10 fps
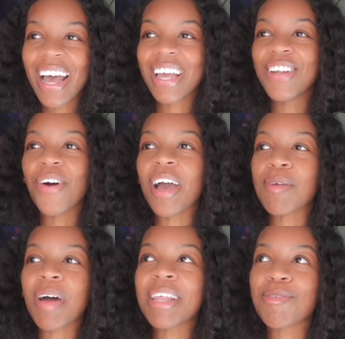You know,
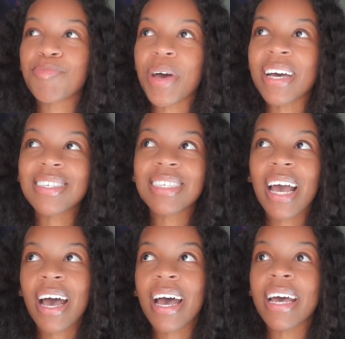am I the best
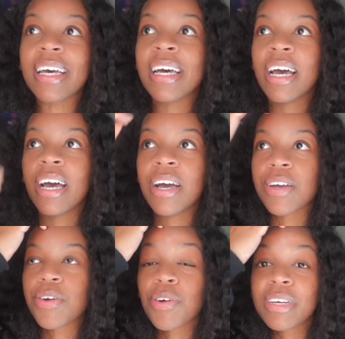at
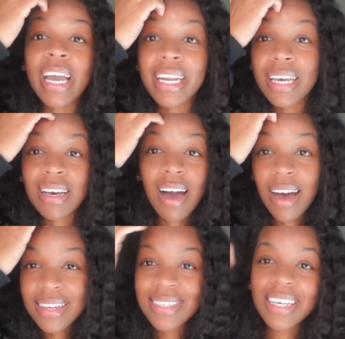creating
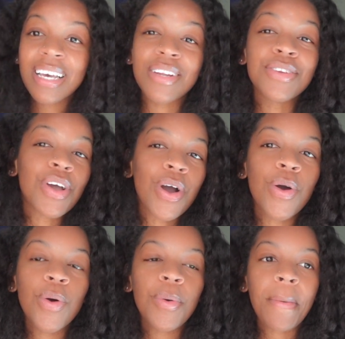content?
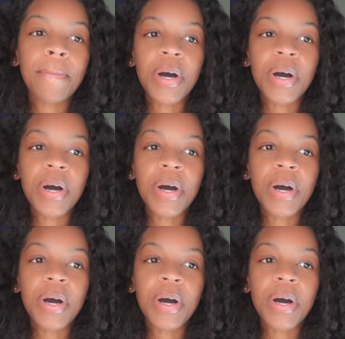No.